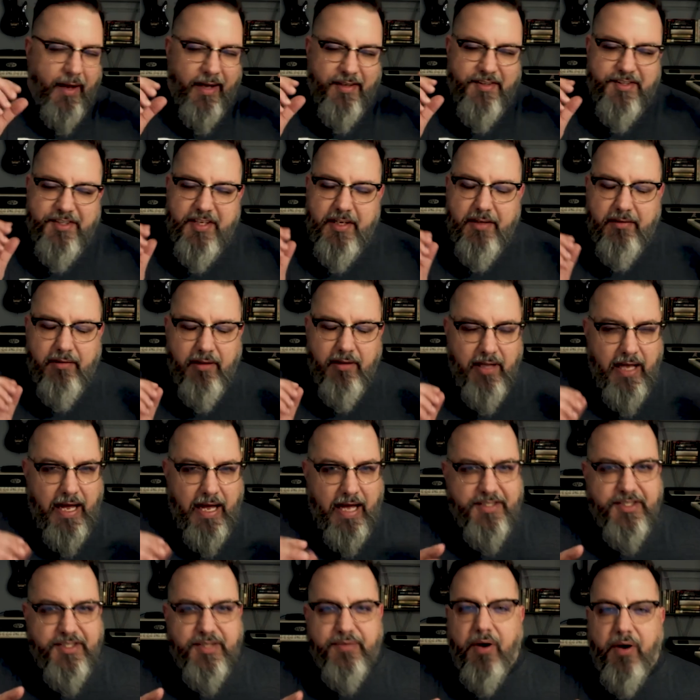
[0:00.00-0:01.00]
I see
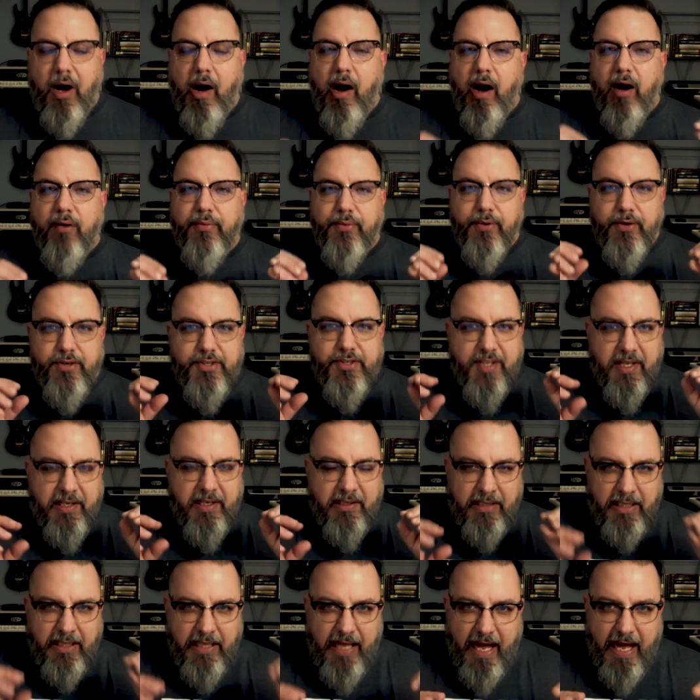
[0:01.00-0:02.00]
lots of offers
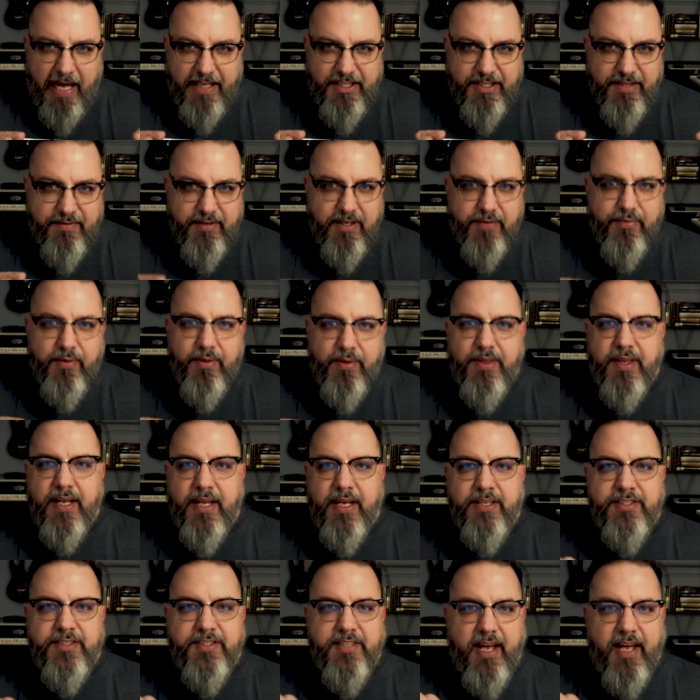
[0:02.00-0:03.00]
and lots of different
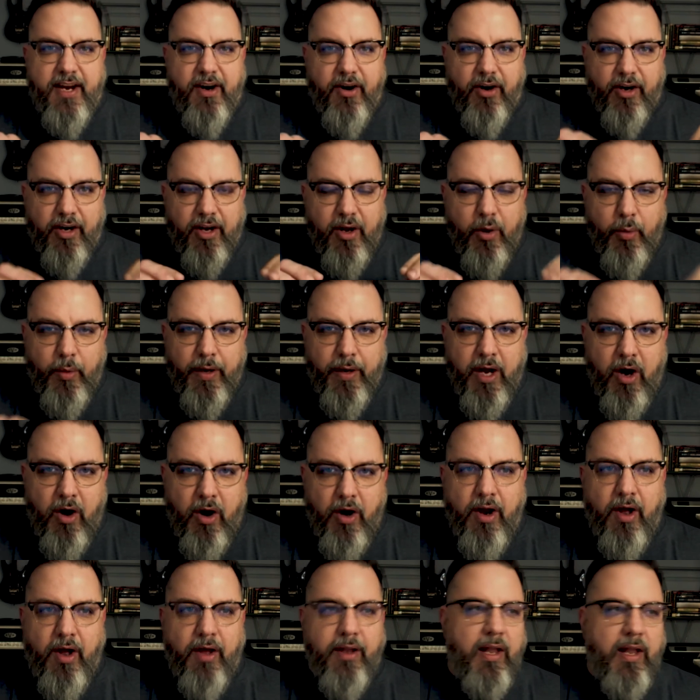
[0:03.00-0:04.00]
things that are going
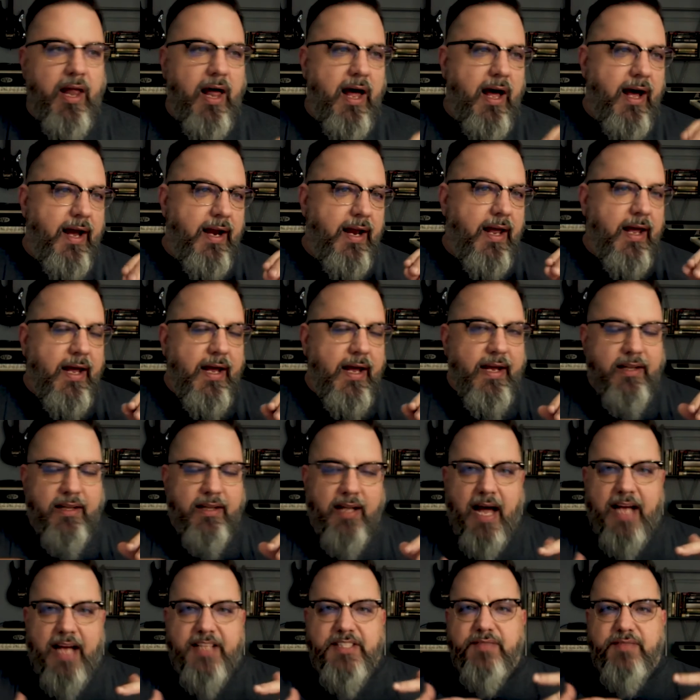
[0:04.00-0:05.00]
on online,
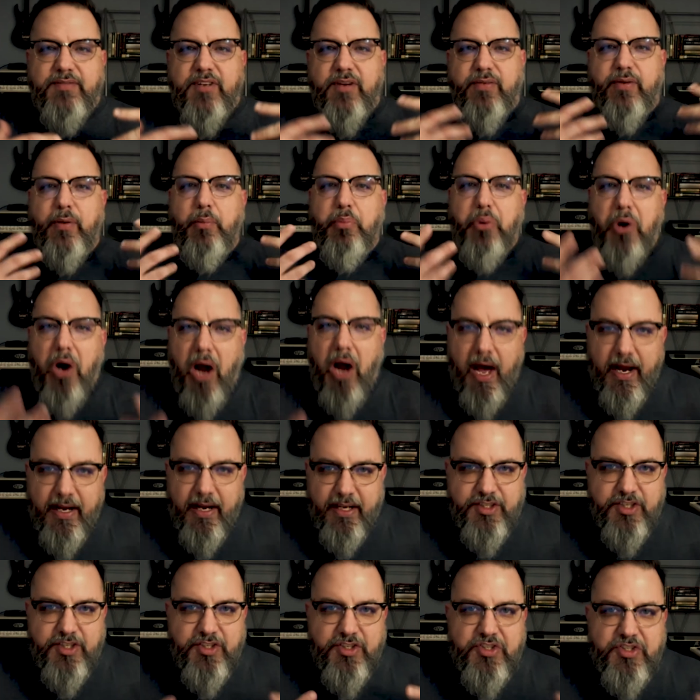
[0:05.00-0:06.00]
lots of different
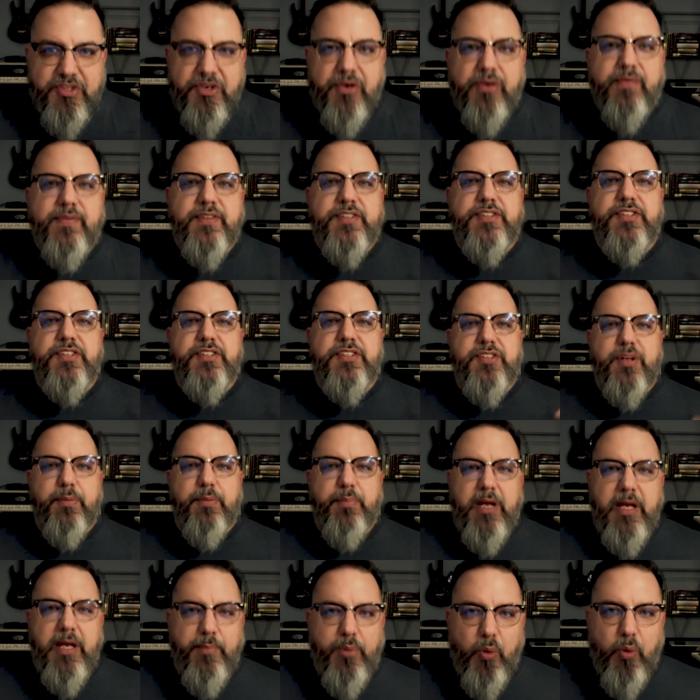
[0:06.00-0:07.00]
products and services that
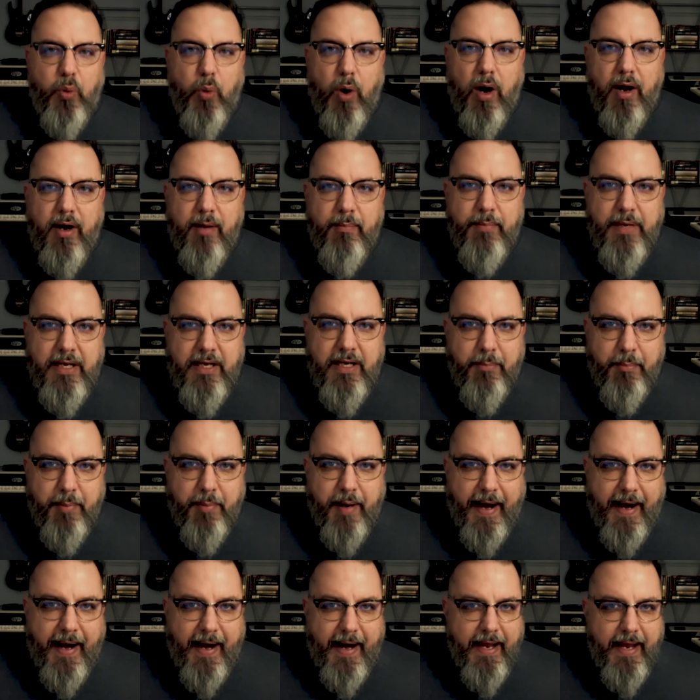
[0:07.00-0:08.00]
people wanted me to
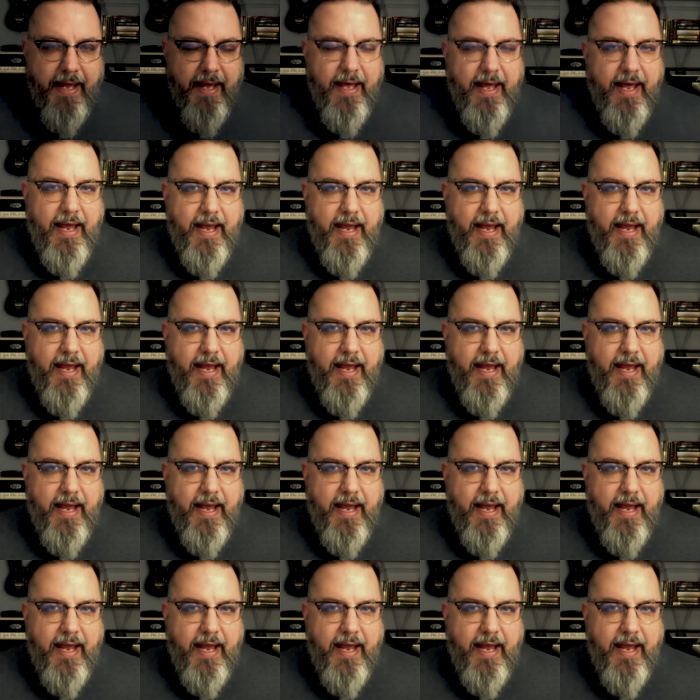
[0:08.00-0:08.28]
buy.